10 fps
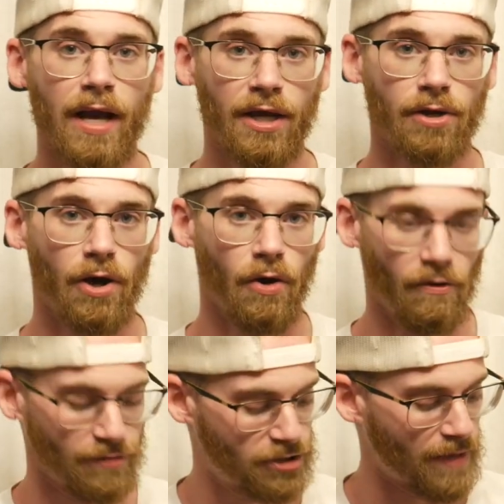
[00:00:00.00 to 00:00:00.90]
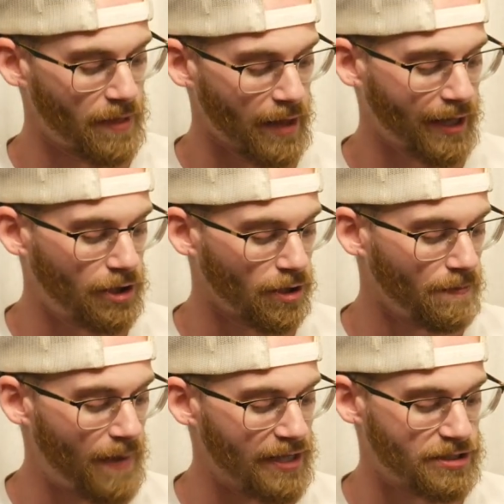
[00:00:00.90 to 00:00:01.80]
you know, over something like your
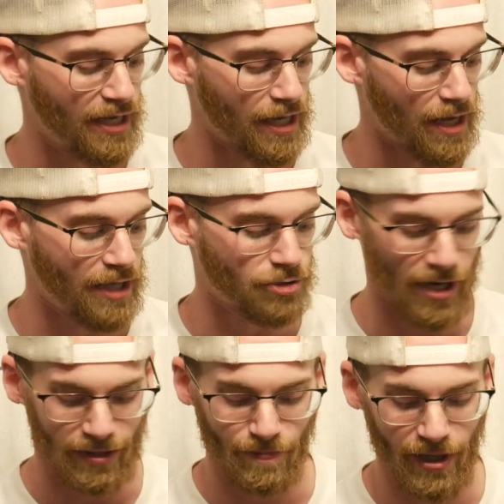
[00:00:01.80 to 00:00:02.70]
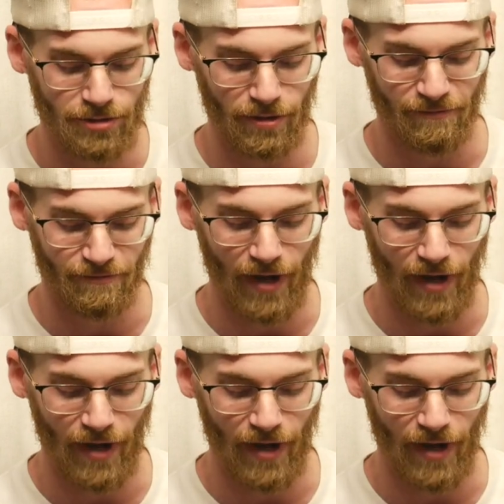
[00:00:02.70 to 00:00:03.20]
basic direct impingement